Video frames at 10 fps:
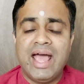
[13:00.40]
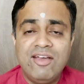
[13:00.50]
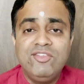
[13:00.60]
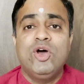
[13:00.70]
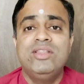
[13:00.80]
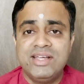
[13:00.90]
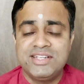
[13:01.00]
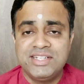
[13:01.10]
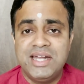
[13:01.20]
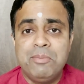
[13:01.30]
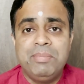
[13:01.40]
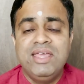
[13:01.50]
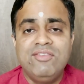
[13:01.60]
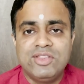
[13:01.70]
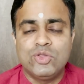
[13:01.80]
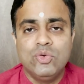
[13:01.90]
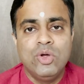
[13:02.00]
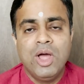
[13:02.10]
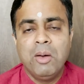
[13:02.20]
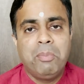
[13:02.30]
have your darshan and be with you,
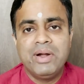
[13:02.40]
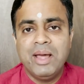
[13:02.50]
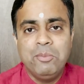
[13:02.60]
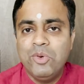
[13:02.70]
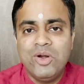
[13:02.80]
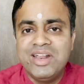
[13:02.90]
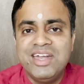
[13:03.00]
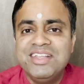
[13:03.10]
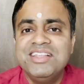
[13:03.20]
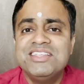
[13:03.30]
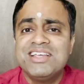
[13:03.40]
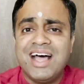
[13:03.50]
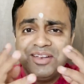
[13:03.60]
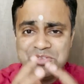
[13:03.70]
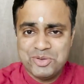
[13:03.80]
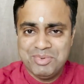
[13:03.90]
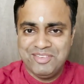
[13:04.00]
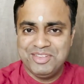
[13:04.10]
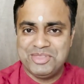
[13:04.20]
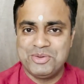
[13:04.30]
but I'm not getting the chance to be
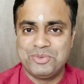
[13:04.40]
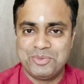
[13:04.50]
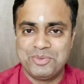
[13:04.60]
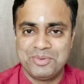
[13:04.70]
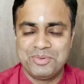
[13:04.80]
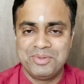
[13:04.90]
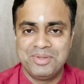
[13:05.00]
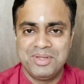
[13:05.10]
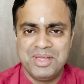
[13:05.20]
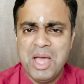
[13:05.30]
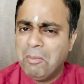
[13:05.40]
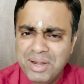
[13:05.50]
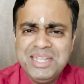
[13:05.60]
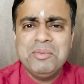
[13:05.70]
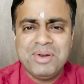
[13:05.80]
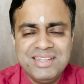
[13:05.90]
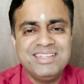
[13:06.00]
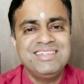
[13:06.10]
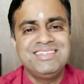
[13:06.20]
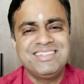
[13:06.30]
with you. But dear
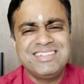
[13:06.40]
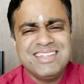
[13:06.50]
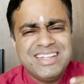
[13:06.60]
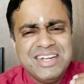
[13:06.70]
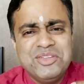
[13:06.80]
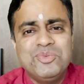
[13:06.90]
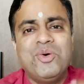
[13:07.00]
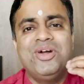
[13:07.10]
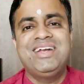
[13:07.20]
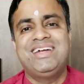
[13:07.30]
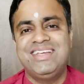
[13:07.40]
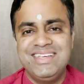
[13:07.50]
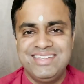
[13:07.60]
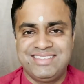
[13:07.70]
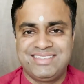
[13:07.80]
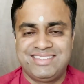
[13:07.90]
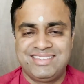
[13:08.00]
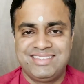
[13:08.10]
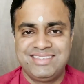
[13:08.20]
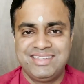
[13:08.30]
brothers and sisters, that is what it is.
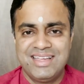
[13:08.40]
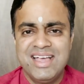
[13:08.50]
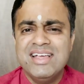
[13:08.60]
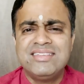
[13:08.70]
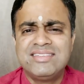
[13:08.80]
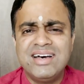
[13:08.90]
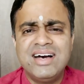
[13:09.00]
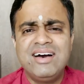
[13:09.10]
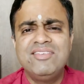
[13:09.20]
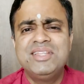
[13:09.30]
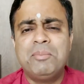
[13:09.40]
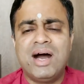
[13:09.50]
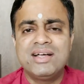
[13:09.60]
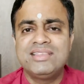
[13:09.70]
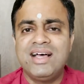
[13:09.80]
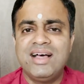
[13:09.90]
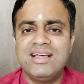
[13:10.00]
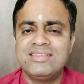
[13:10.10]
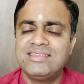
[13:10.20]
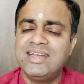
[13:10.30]
Serve the
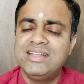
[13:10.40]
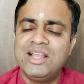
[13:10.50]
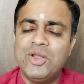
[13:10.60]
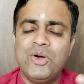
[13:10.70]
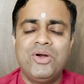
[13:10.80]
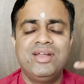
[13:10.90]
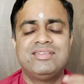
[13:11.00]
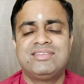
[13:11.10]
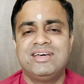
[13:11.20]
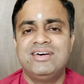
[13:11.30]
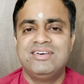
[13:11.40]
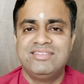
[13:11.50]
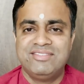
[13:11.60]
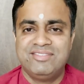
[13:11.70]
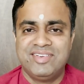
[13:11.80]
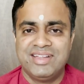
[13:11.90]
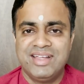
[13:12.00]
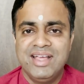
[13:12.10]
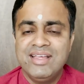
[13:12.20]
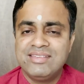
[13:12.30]
bhaktas and the Lord is served.
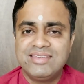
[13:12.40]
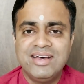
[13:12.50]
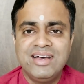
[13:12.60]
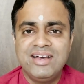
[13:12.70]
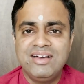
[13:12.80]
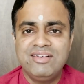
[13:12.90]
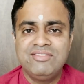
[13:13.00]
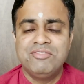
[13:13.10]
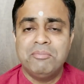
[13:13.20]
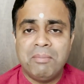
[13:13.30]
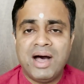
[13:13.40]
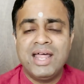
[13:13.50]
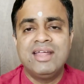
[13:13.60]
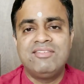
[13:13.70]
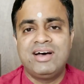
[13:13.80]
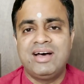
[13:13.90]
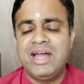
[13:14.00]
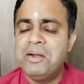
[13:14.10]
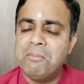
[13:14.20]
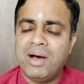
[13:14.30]
Serve Manava
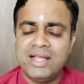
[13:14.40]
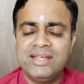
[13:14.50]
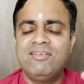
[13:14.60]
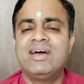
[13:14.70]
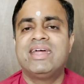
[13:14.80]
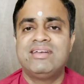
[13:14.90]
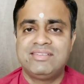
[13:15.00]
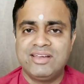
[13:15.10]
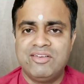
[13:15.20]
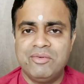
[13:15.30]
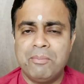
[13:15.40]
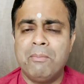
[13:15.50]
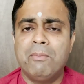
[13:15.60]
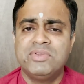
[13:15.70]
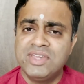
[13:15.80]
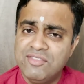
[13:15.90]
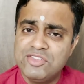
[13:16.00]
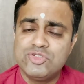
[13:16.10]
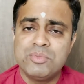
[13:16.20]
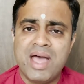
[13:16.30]
and Madhava gets served.
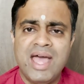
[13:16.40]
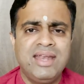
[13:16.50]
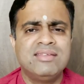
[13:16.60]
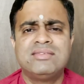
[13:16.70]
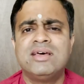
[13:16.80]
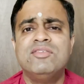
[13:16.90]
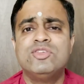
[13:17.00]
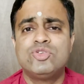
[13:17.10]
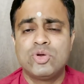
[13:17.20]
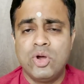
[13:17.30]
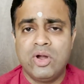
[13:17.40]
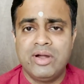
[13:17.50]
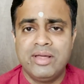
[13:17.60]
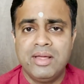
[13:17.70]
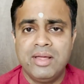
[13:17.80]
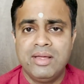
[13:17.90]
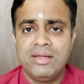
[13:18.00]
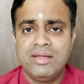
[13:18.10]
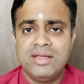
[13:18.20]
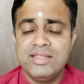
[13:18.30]
Service to man is service to God.
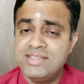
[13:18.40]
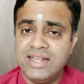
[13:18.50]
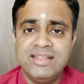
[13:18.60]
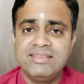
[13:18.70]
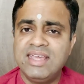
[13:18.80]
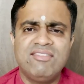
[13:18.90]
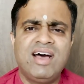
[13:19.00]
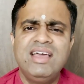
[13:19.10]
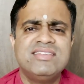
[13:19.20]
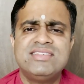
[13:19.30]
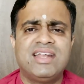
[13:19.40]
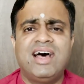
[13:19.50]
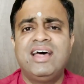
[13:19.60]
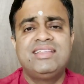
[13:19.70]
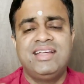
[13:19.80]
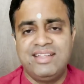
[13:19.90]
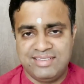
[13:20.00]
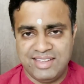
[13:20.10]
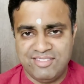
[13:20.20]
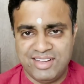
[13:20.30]
Janaseva is Janardana
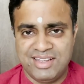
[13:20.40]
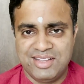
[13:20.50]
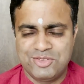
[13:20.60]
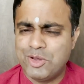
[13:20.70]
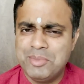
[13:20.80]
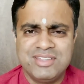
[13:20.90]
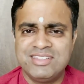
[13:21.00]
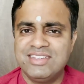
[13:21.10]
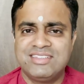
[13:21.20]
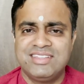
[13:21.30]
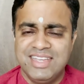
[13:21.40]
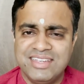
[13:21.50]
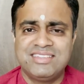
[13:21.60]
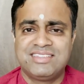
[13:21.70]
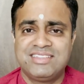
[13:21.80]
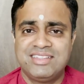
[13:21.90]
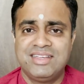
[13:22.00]
Seva. Swami says, yes.